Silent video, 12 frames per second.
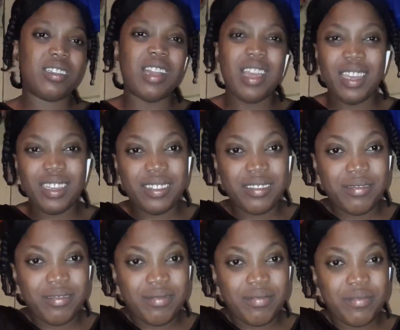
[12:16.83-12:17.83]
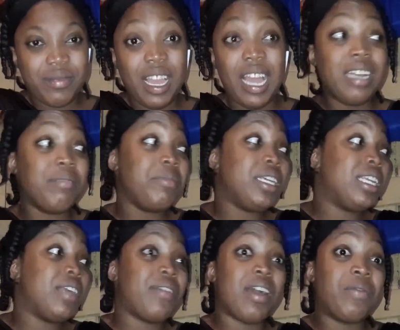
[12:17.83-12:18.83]
Like, and me
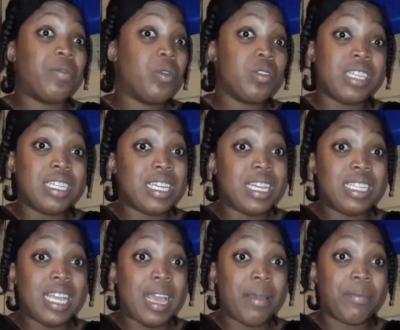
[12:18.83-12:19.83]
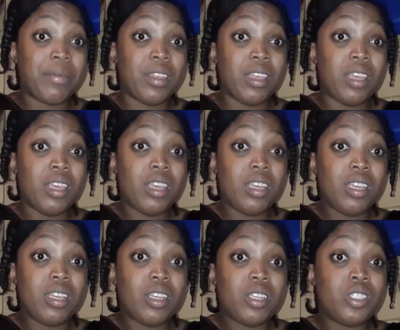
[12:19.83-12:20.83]
never have no sense at the time.
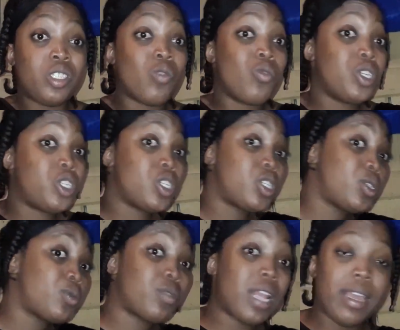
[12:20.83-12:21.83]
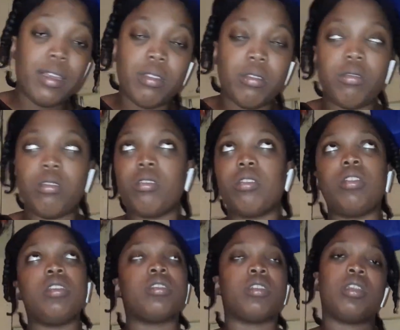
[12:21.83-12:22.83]
So when she's like,
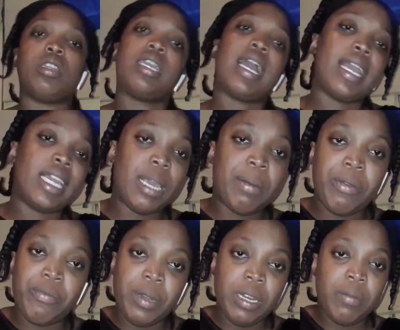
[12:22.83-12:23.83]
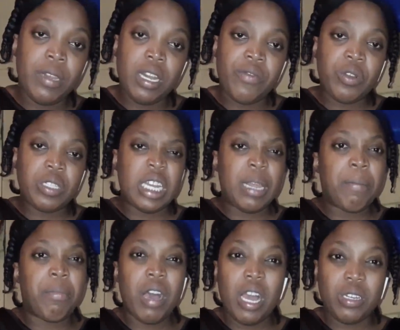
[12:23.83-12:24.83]
listen, the guy came in the middle of us and he
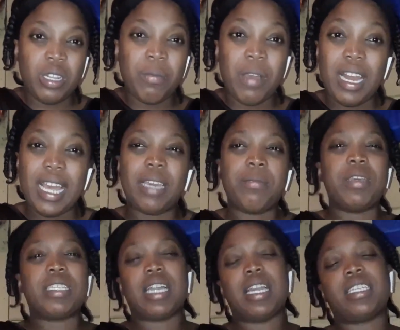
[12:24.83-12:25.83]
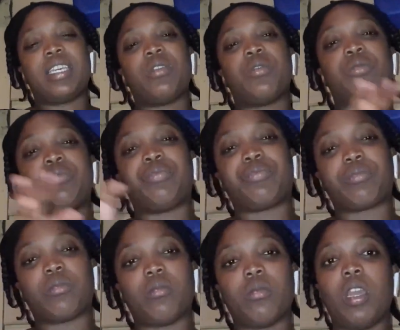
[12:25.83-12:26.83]
basically say, yo,
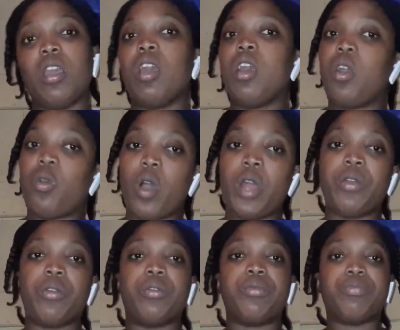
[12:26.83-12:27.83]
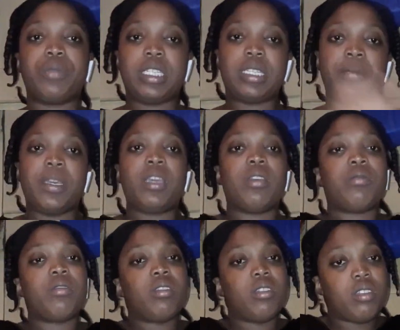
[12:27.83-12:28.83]
go on down, isn't it?
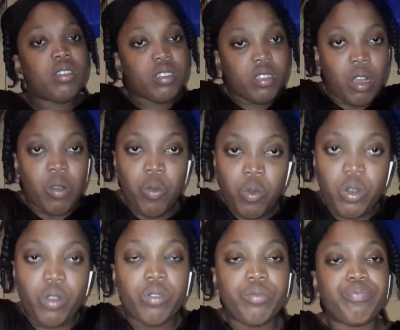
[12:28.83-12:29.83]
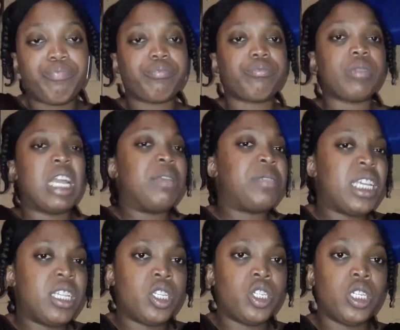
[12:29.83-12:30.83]
Go cool down. And he
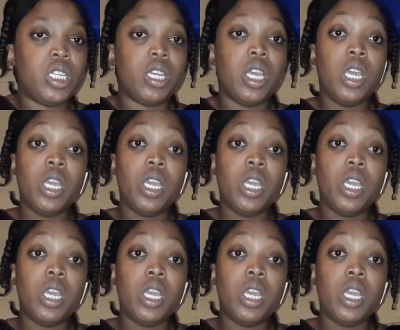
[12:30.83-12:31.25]
said to she,